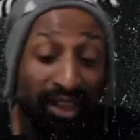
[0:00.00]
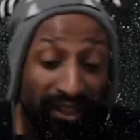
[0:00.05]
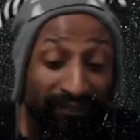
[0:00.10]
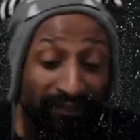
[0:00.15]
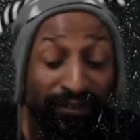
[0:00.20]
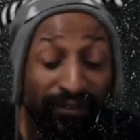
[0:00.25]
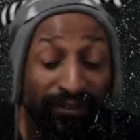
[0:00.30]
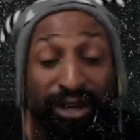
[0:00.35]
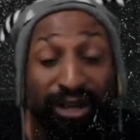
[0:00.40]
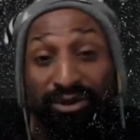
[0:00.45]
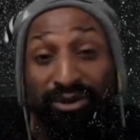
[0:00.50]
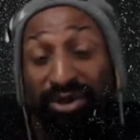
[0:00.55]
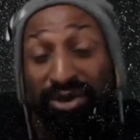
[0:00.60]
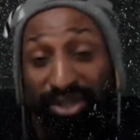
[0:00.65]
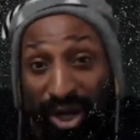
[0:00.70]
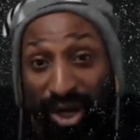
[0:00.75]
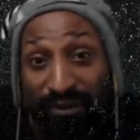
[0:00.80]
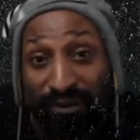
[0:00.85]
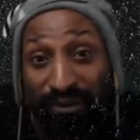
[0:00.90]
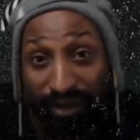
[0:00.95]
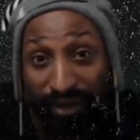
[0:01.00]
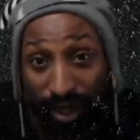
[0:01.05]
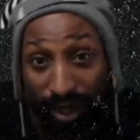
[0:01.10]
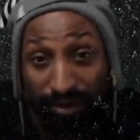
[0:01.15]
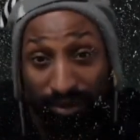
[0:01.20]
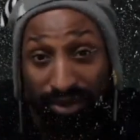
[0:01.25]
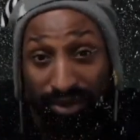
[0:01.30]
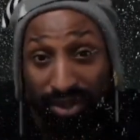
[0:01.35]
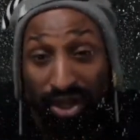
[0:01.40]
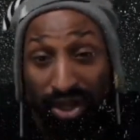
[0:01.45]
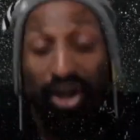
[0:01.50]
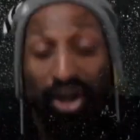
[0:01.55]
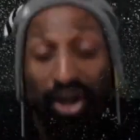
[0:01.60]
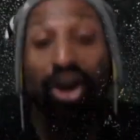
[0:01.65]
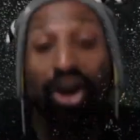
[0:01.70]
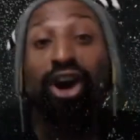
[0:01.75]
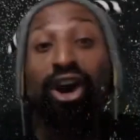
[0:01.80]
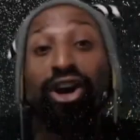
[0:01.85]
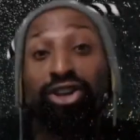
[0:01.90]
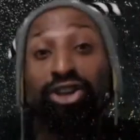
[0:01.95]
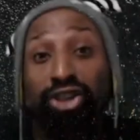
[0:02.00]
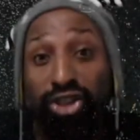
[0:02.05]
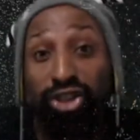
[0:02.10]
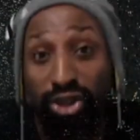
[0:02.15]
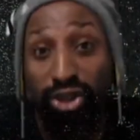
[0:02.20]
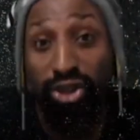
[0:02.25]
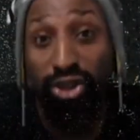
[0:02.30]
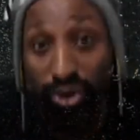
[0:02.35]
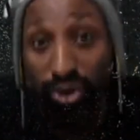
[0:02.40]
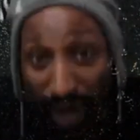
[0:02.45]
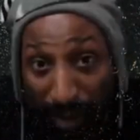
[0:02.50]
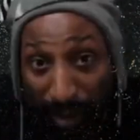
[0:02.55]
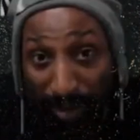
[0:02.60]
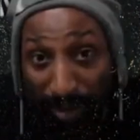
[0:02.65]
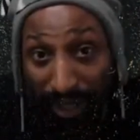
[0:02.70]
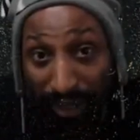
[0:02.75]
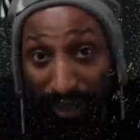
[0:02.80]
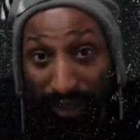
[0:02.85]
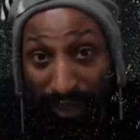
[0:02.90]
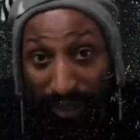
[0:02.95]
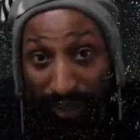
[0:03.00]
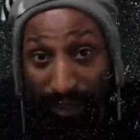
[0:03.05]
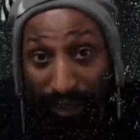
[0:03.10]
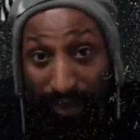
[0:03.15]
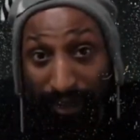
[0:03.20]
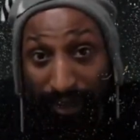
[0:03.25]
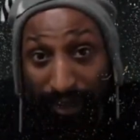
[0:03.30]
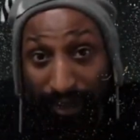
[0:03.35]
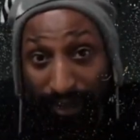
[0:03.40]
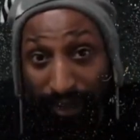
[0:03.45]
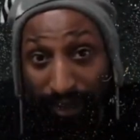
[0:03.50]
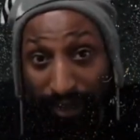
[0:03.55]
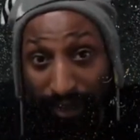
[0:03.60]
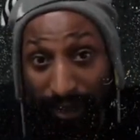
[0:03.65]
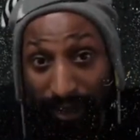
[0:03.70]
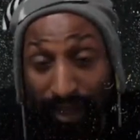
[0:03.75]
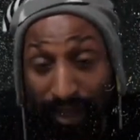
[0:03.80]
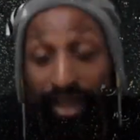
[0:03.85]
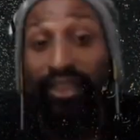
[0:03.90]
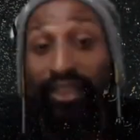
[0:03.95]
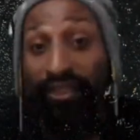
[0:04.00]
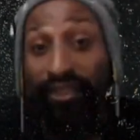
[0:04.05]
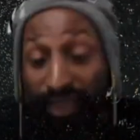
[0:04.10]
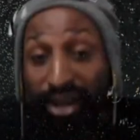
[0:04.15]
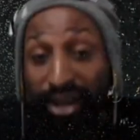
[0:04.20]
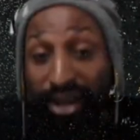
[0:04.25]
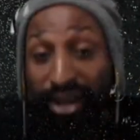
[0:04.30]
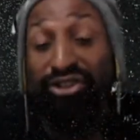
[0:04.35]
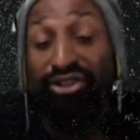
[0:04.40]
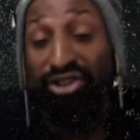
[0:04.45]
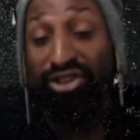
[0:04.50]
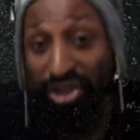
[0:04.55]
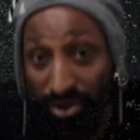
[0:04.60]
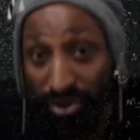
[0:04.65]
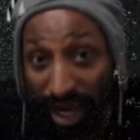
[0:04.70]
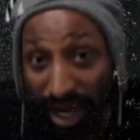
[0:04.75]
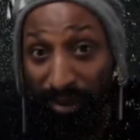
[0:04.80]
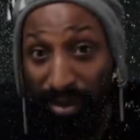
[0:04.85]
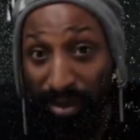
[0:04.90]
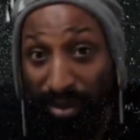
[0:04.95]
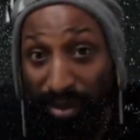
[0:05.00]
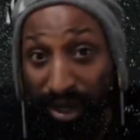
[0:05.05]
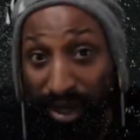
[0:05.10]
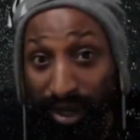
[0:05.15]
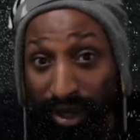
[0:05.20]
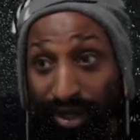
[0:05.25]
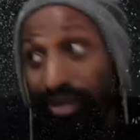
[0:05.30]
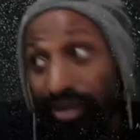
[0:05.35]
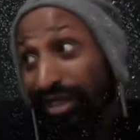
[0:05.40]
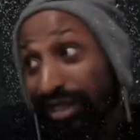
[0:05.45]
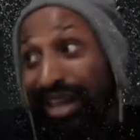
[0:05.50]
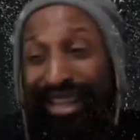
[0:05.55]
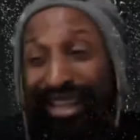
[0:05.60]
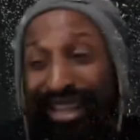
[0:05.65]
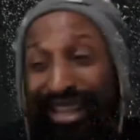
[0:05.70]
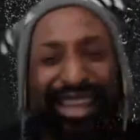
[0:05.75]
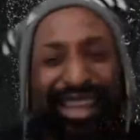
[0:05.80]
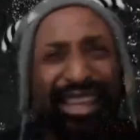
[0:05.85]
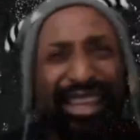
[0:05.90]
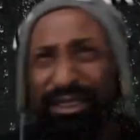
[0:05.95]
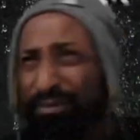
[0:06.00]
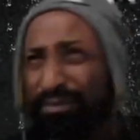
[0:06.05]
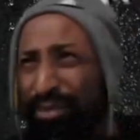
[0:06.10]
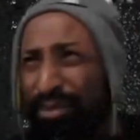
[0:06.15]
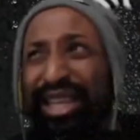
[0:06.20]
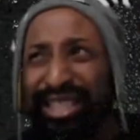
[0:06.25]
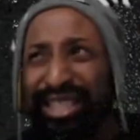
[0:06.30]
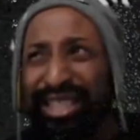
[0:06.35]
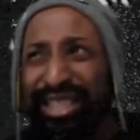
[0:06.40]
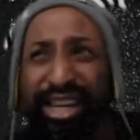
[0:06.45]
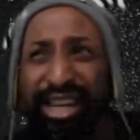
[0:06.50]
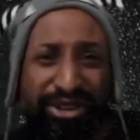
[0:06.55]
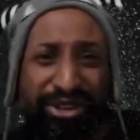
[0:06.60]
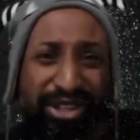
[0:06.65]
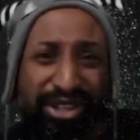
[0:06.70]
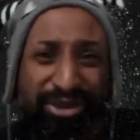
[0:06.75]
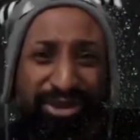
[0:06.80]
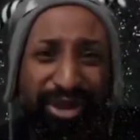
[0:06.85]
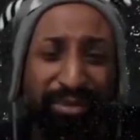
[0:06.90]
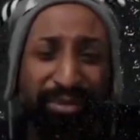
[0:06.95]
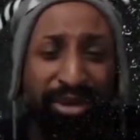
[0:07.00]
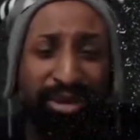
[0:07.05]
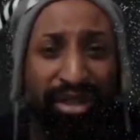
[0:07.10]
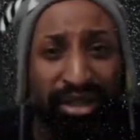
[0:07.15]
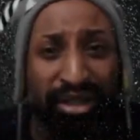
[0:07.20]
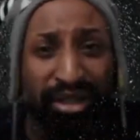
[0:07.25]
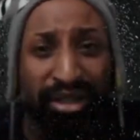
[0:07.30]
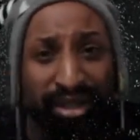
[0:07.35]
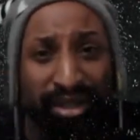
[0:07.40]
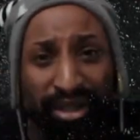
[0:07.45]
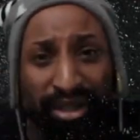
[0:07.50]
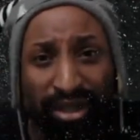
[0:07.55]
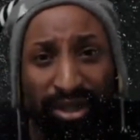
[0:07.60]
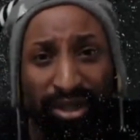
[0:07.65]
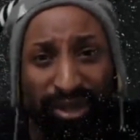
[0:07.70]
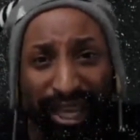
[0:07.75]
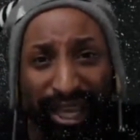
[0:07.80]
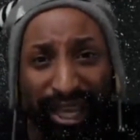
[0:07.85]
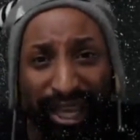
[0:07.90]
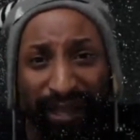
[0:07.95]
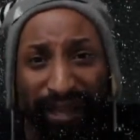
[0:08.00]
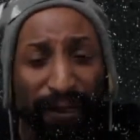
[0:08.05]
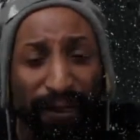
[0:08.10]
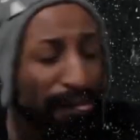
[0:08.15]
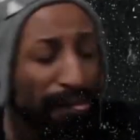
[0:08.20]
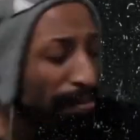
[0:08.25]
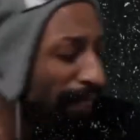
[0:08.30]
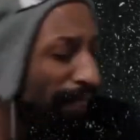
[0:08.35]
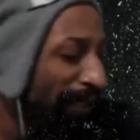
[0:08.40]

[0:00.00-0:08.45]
Federal Reserve notes are scrip. They're scrip. Technically, I think it's military scrip. Okay?